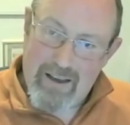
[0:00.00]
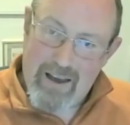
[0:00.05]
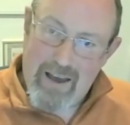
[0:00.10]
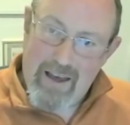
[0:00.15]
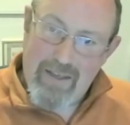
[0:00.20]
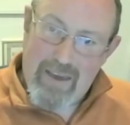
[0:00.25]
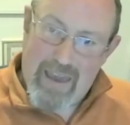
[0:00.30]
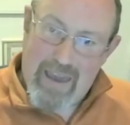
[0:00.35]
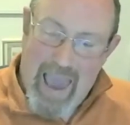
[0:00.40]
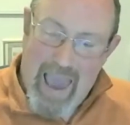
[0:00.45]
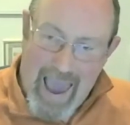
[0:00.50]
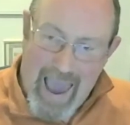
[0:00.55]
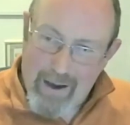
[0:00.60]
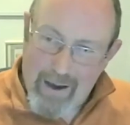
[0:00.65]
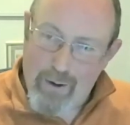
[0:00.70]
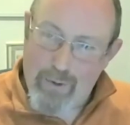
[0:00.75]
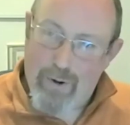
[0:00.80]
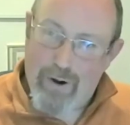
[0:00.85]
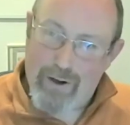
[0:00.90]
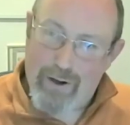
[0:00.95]
The
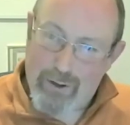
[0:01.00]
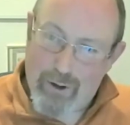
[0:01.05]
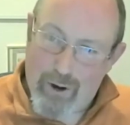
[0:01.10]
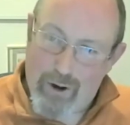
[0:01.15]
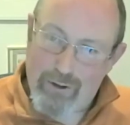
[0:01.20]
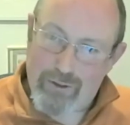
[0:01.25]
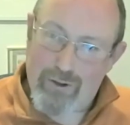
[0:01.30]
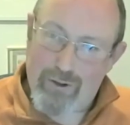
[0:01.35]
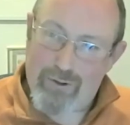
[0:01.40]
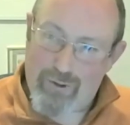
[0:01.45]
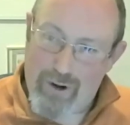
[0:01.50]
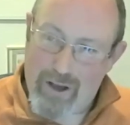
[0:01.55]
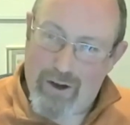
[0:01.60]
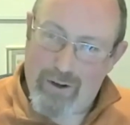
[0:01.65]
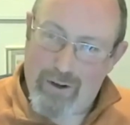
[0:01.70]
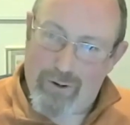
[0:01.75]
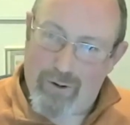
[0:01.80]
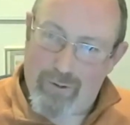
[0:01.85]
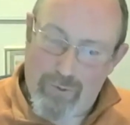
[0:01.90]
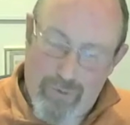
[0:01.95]
echo had gone to
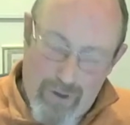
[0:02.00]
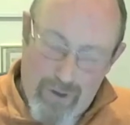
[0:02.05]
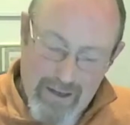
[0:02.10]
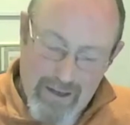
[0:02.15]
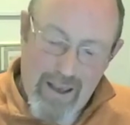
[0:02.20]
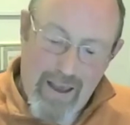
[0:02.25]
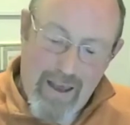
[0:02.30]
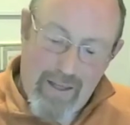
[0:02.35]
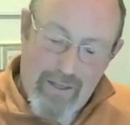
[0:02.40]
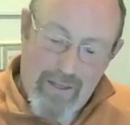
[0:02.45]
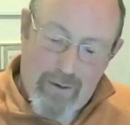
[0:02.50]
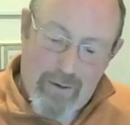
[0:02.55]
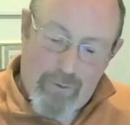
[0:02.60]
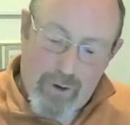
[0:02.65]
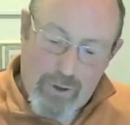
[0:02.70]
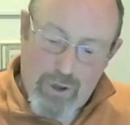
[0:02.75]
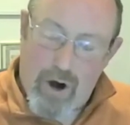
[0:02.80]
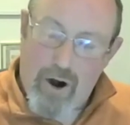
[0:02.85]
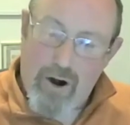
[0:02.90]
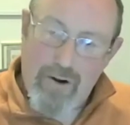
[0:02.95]
300 feet. The
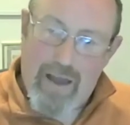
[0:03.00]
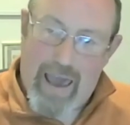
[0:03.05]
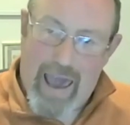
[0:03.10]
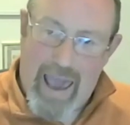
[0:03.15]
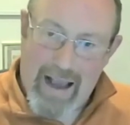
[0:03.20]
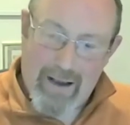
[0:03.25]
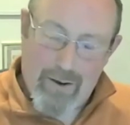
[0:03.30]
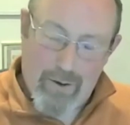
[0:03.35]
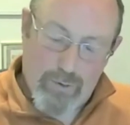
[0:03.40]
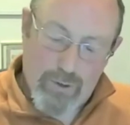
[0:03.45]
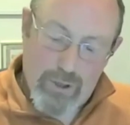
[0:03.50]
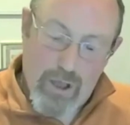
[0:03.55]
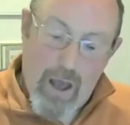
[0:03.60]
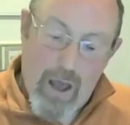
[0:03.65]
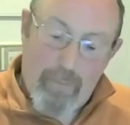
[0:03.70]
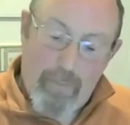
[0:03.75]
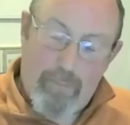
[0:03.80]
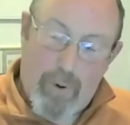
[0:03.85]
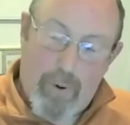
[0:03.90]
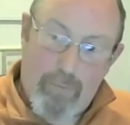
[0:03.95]
return echo was
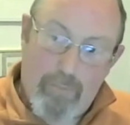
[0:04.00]
bum,